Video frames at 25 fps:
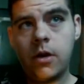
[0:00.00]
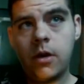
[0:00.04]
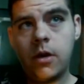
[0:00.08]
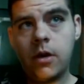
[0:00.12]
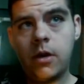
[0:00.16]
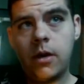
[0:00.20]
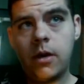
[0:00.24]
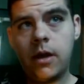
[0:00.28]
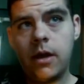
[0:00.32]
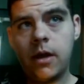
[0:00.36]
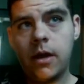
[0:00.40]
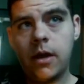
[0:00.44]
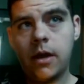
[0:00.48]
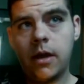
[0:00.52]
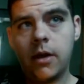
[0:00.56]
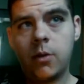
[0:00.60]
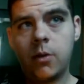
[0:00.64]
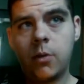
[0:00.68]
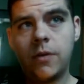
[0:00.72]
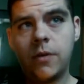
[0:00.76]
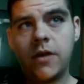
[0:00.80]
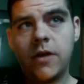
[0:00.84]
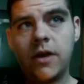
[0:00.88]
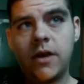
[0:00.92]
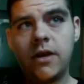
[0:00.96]
And
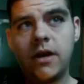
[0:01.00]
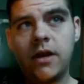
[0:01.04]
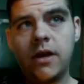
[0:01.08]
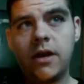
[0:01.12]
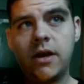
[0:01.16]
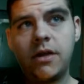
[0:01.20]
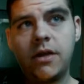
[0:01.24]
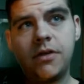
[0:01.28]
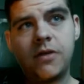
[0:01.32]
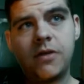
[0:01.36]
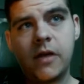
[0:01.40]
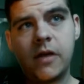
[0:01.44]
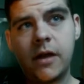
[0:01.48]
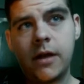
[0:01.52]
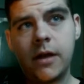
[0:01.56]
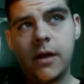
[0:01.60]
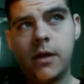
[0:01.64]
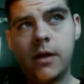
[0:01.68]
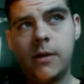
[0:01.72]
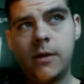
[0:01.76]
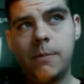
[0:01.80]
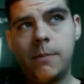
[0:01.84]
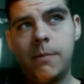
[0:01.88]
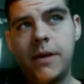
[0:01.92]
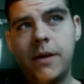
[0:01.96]
what they did is
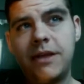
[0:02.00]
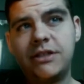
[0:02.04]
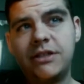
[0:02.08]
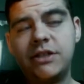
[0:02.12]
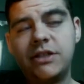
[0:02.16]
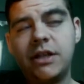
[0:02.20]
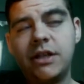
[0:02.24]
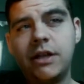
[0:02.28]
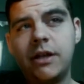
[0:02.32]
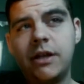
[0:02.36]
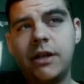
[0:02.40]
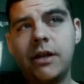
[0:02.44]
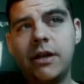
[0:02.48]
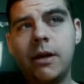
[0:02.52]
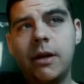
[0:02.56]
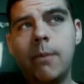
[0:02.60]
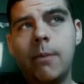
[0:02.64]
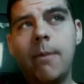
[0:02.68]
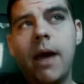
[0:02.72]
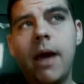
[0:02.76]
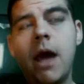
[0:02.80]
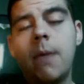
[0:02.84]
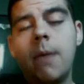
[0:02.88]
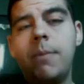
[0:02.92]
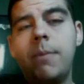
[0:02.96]
they basically did a
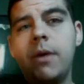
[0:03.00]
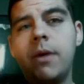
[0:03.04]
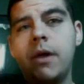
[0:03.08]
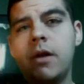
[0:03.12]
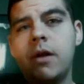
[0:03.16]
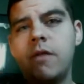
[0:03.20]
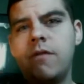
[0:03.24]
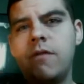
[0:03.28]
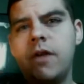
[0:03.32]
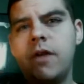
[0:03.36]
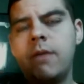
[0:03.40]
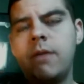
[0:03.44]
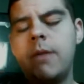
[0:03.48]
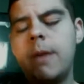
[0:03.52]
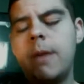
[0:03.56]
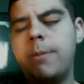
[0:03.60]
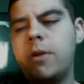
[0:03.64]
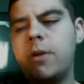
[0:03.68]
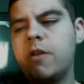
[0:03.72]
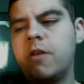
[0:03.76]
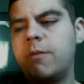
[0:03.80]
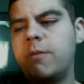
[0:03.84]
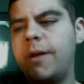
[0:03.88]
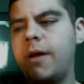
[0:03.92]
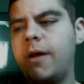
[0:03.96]
vein mapping
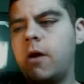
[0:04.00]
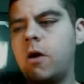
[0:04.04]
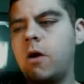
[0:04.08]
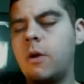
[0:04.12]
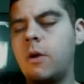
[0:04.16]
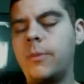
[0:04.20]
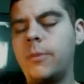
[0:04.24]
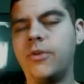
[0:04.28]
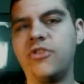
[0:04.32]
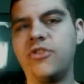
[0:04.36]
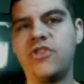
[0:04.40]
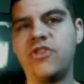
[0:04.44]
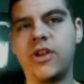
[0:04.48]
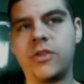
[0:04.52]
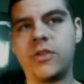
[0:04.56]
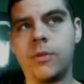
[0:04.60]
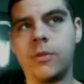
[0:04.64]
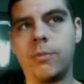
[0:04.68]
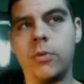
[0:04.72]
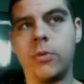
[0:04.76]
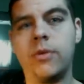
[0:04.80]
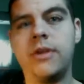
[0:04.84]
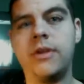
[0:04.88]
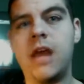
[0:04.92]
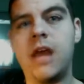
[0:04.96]
of my arm to check the
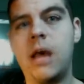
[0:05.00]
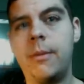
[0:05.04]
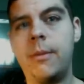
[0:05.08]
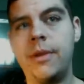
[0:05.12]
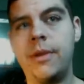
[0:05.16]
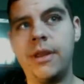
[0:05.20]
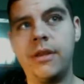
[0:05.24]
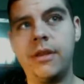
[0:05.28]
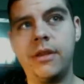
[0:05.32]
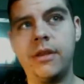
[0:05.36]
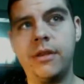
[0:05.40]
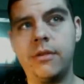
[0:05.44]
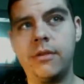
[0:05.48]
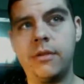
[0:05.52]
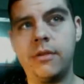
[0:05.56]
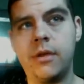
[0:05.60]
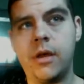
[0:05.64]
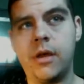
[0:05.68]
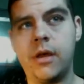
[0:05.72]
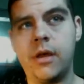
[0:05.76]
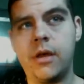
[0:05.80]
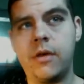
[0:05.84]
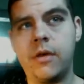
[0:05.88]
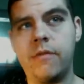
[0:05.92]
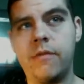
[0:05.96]
predominant
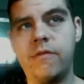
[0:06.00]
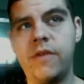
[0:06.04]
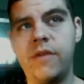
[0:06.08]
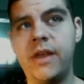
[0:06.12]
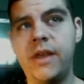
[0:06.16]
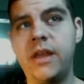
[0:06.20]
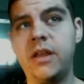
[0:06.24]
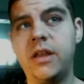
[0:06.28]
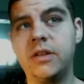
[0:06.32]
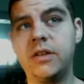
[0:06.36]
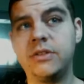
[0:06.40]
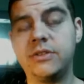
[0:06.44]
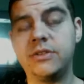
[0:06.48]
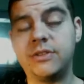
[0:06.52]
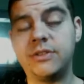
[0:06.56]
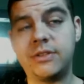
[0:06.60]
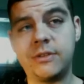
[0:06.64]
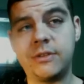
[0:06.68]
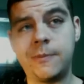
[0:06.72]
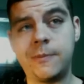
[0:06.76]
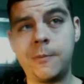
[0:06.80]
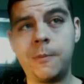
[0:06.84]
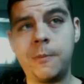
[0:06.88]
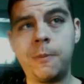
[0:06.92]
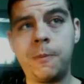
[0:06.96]
veins.
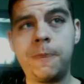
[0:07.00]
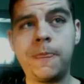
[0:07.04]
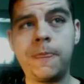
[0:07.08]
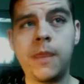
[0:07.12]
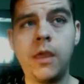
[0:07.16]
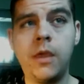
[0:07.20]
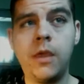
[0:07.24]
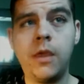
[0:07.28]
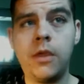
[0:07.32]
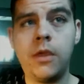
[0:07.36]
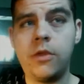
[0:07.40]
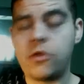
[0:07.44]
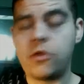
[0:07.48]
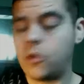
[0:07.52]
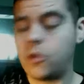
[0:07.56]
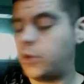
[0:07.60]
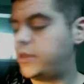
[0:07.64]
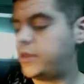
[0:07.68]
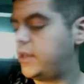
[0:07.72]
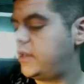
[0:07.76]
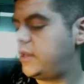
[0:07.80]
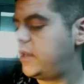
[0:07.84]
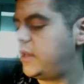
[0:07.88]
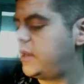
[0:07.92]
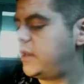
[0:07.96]
So what
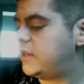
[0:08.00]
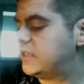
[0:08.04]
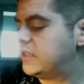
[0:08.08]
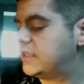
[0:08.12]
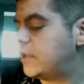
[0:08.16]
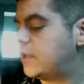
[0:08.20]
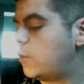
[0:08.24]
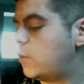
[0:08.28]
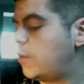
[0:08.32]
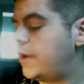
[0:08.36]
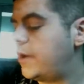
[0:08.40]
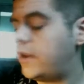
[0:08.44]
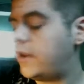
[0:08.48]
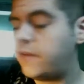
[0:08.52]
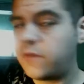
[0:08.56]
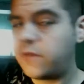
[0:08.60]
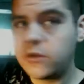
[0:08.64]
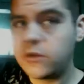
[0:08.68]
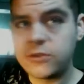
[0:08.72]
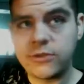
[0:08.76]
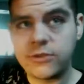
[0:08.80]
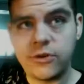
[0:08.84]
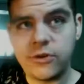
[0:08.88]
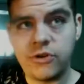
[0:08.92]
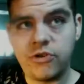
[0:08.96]
they did is they went in for
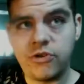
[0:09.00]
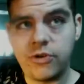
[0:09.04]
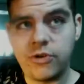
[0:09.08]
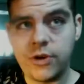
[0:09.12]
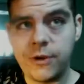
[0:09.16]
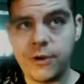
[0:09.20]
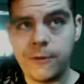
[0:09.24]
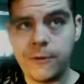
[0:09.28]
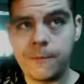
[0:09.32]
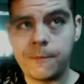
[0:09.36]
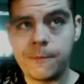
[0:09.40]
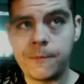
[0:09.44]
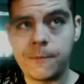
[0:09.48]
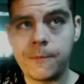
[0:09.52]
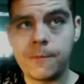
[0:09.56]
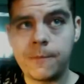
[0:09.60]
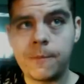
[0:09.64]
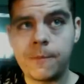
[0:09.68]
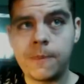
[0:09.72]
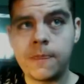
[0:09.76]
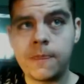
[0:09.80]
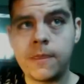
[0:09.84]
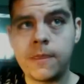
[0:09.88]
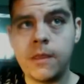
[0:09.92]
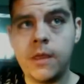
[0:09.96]
surgery,
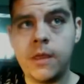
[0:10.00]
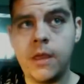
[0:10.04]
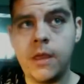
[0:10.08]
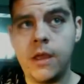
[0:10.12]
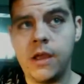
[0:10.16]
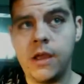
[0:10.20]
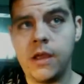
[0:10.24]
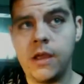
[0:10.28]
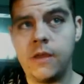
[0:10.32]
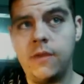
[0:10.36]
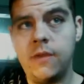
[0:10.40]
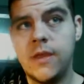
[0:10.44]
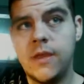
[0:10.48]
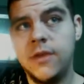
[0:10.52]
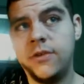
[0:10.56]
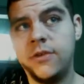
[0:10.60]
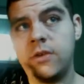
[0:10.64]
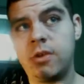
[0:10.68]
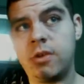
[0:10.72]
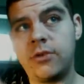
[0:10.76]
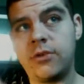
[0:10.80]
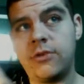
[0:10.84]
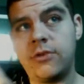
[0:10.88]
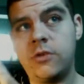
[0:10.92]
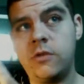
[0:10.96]
and they
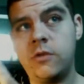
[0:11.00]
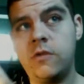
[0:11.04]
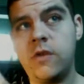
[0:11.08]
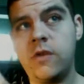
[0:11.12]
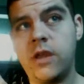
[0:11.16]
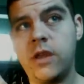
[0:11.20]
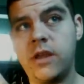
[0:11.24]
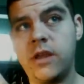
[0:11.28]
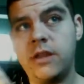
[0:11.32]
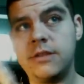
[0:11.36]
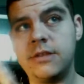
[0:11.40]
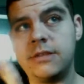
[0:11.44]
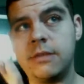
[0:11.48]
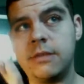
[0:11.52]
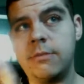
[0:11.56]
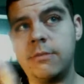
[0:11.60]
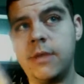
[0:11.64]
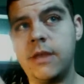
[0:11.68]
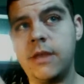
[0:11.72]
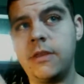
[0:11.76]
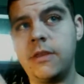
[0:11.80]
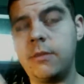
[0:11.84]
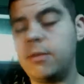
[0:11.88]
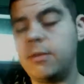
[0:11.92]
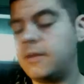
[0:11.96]
took two veins and
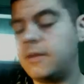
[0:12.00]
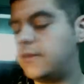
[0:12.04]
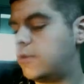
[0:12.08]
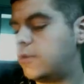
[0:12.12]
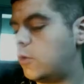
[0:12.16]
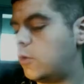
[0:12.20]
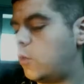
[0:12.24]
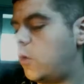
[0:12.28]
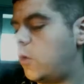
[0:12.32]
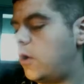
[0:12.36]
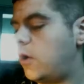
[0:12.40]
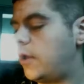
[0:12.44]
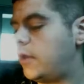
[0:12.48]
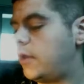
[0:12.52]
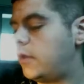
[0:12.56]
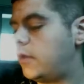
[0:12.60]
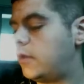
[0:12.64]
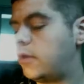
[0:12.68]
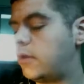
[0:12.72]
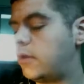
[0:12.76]
made them into one,